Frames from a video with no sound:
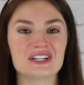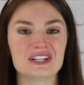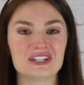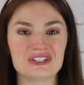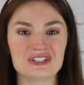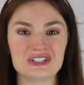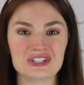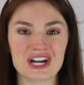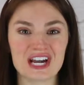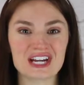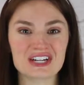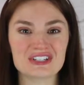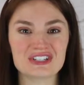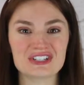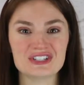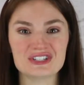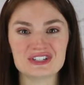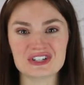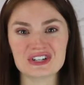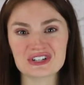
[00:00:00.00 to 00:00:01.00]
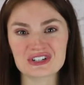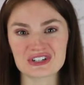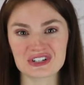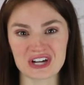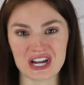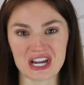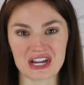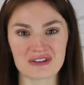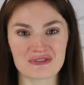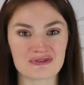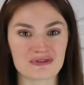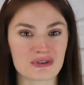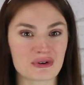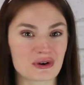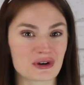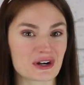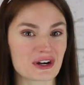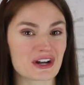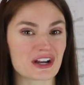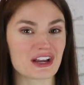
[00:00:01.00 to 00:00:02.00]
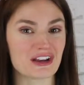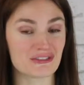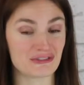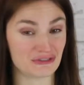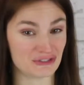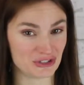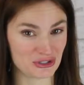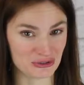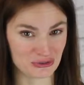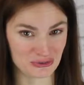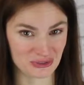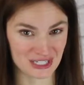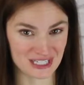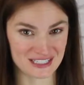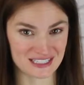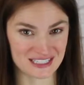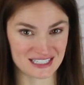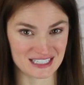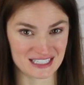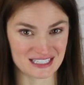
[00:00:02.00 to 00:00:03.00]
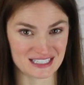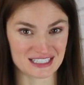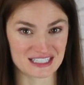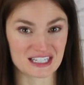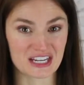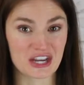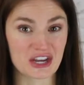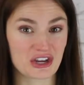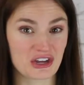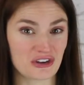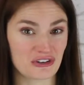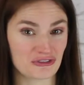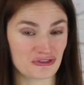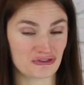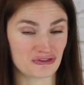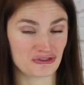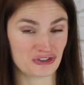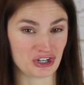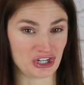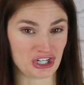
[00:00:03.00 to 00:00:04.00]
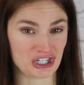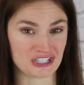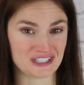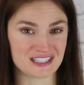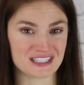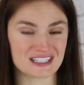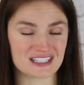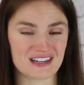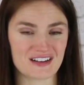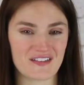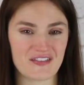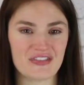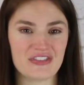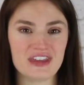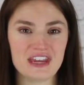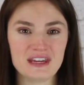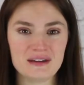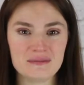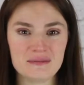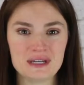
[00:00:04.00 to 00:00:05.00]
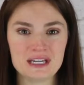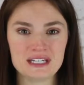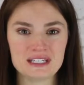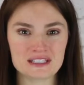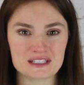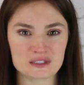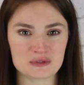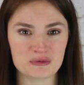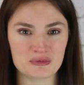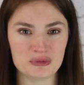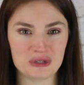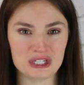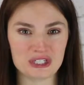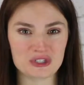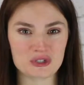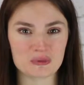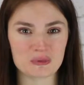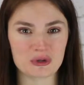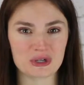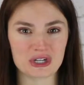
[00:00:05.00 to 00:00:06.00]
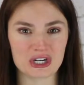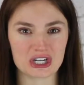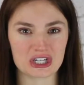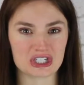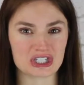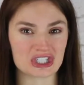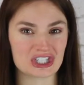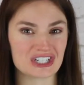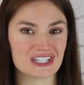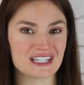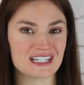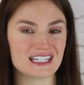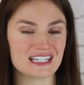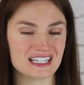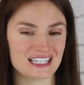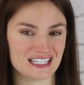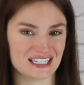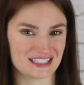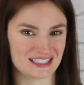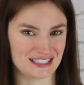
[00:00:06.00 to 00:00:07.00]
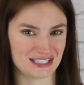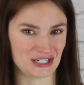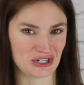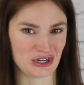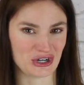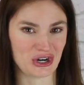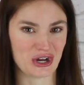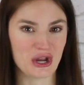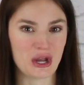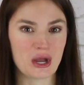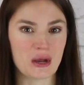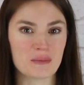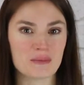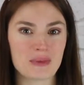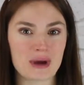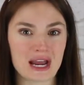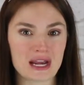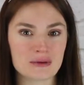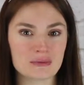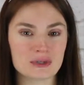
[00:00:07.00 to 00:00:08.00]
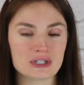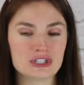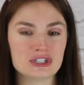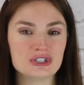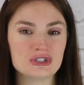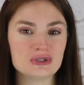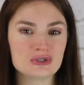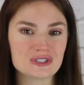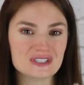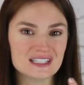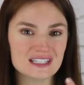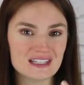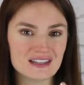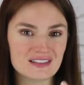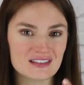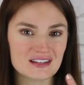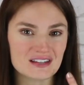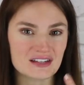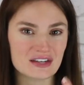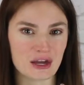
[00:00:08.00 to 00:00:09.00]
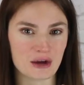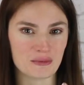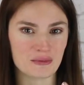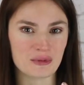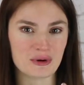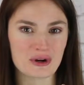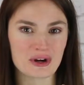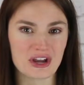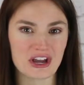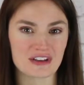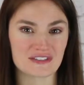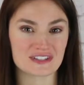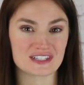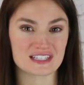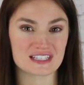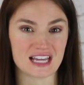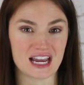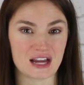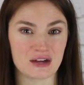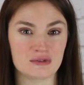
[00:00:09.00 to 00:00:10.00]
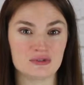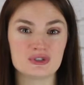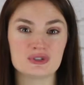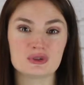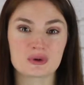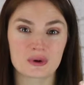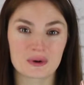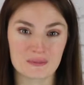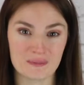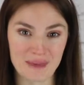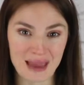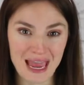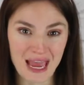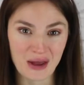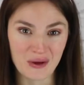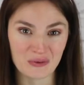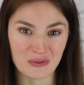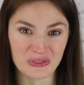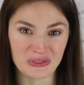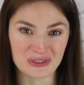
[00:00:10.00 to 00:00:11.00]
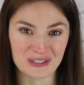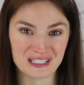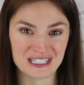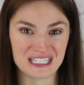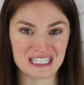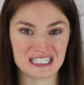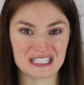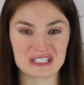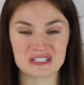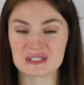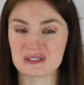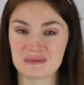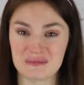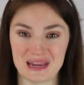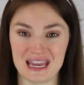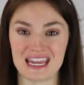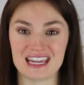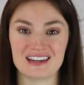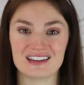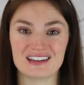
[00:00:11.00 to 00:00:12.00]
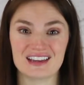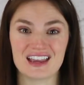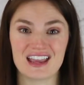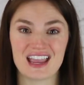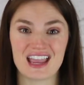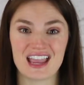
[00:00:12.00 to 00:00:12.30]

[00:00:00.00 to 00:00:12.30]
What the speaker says: contractions are great for a few reasons. First, they make speech production easier by reducing the number of sounds your mouth needs to make.